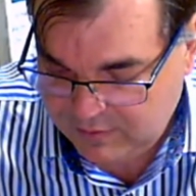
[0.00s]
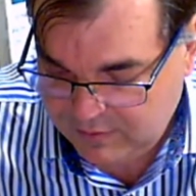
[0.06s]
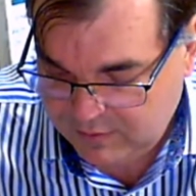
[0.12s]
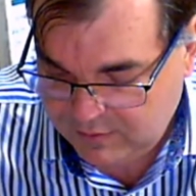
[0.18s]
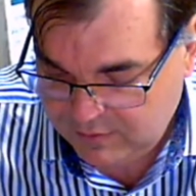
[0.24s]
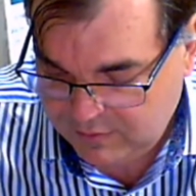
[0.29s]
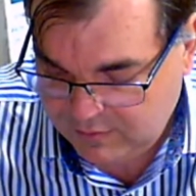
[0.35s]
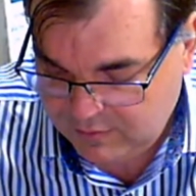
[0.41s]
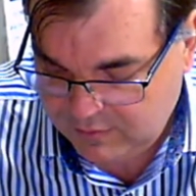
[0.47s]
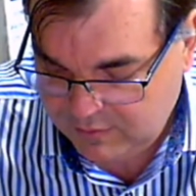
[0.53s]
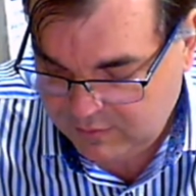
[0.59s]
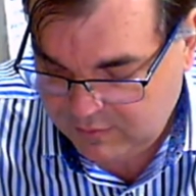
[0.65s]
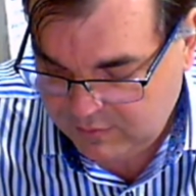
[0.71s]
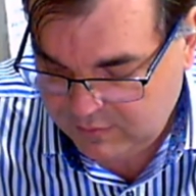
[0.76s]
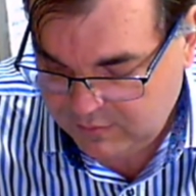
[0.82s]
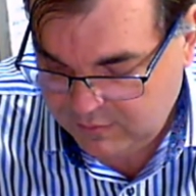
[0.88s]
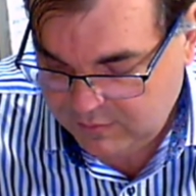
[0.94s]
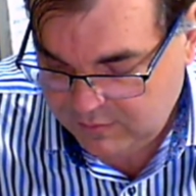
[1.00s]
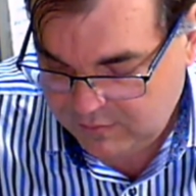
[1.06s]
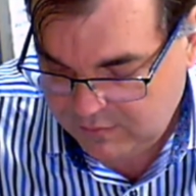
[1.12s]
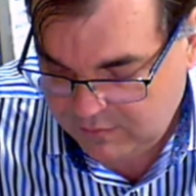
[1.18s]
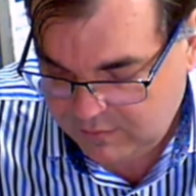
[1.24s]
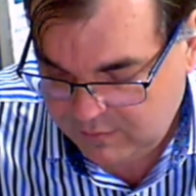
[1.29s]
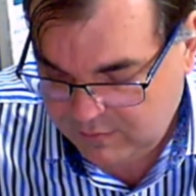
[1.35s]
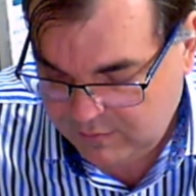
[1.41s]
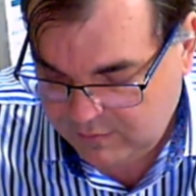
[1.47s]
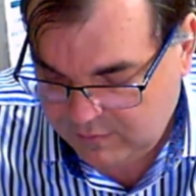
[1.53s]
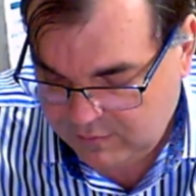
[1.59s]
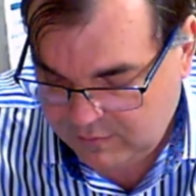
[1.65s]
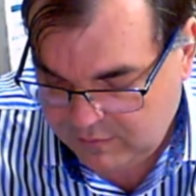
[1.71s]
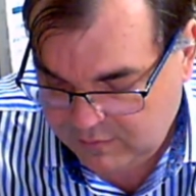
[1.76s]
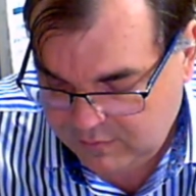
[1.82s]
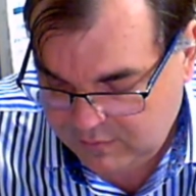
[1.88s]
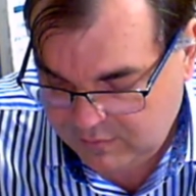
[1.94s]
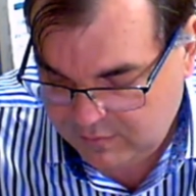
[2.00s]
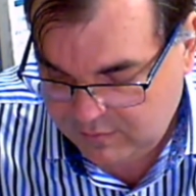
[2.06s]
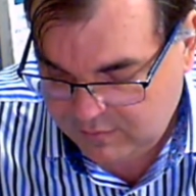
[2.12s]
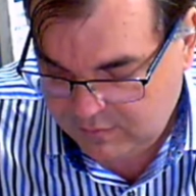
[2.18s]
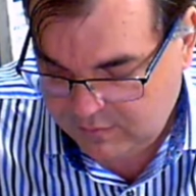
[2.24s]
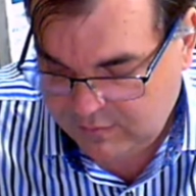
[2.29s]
[no speech]